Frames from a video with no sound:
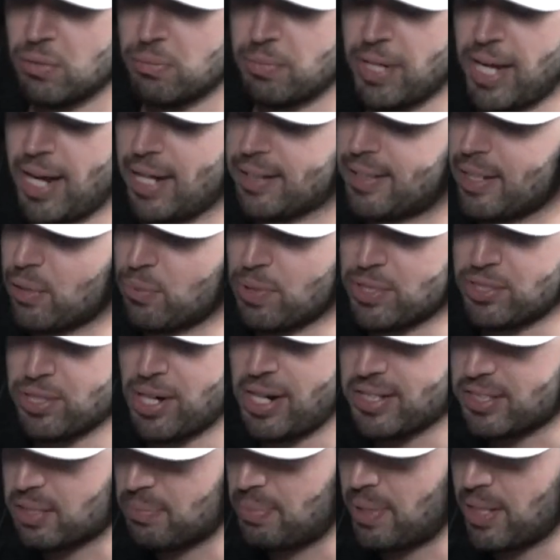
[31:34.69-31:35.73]
Man, I think we
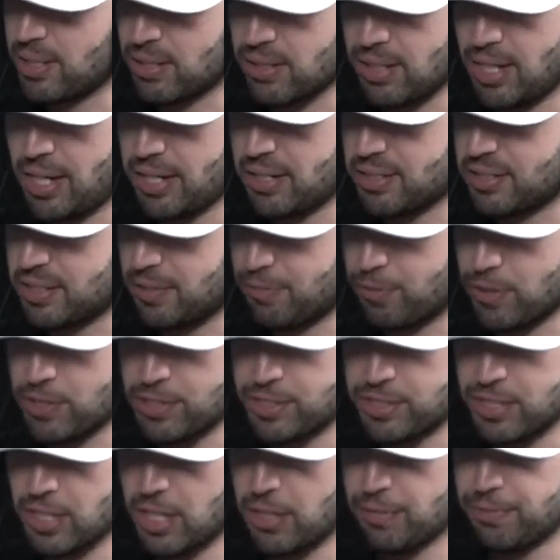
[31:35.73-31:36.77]
talked about a lot of different
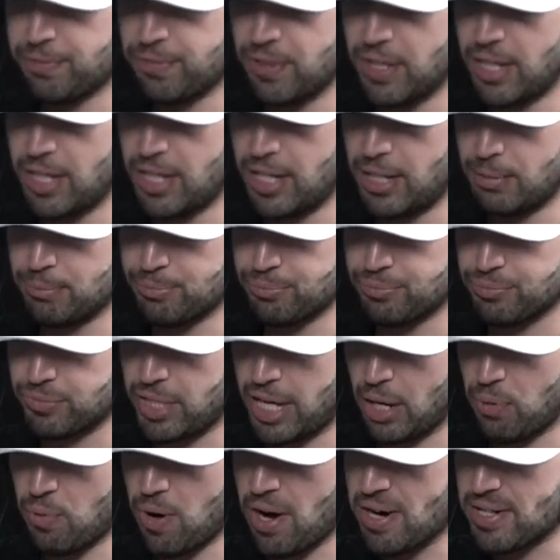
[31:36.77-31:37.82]
stuff that
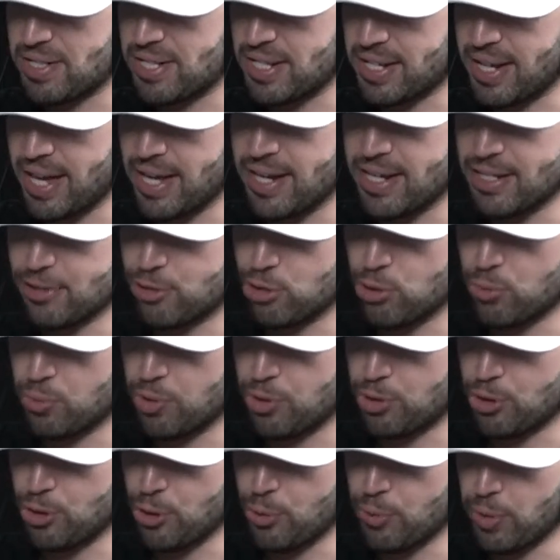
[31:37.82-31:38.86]
I wanted to get into
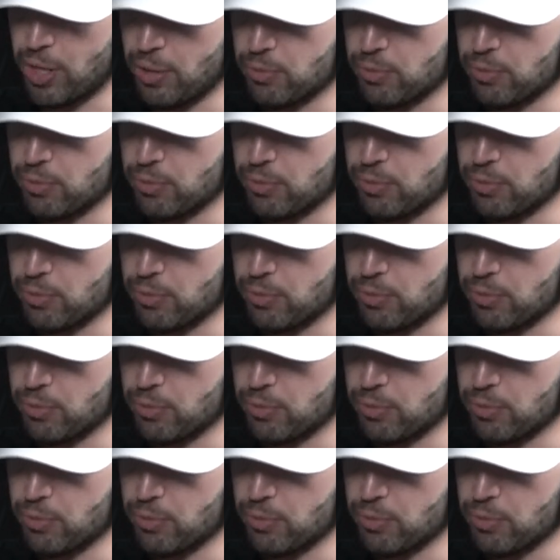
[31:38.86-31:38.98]
with you.